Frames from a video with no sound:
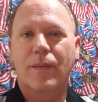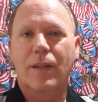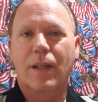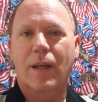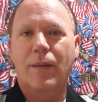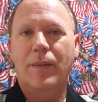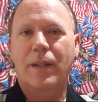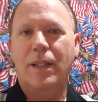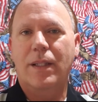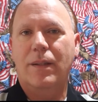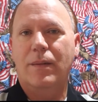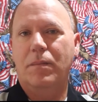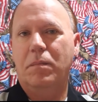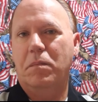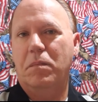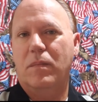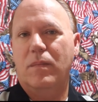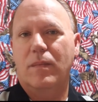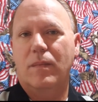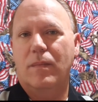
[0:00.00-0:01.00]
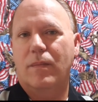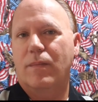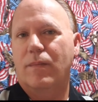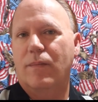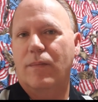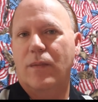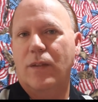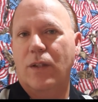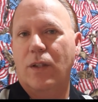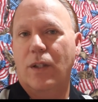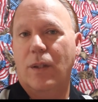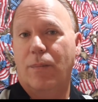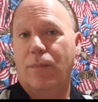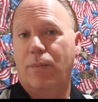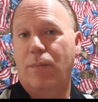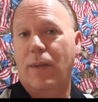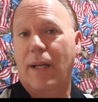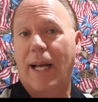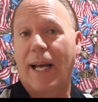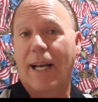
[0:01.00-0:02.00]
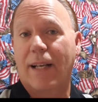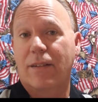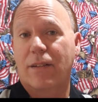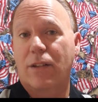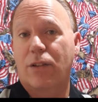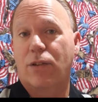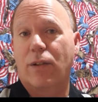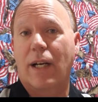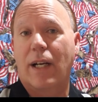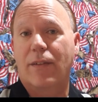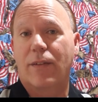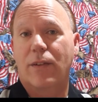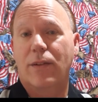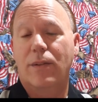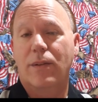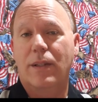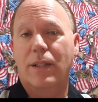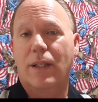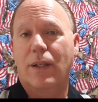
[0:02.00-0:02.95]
I mean, you could ask the driver,